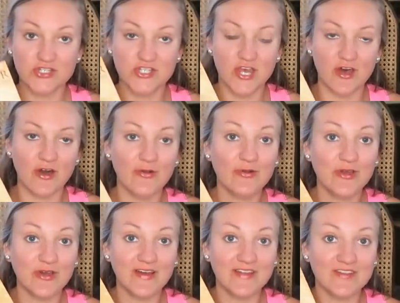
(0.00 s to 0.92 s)
so
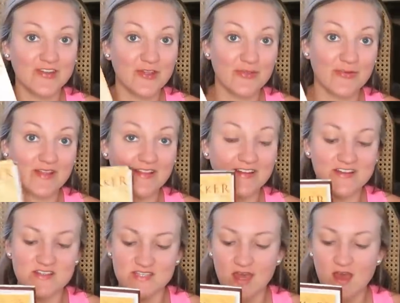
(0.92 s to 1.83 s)
good. They're
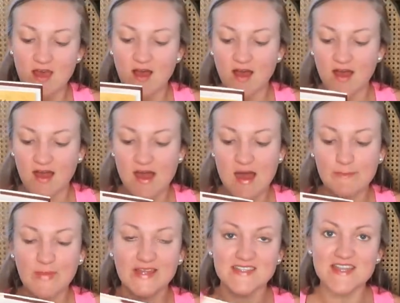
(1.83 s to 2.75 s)
thrillers.
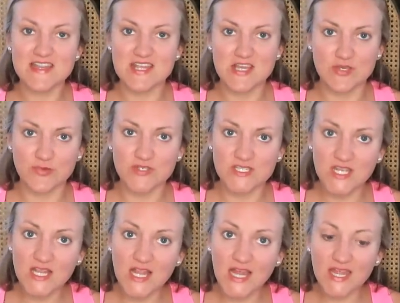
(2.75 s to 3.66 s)
Um, I didn't used
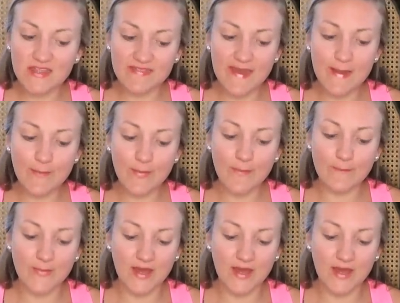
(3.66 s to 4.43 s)
to like them,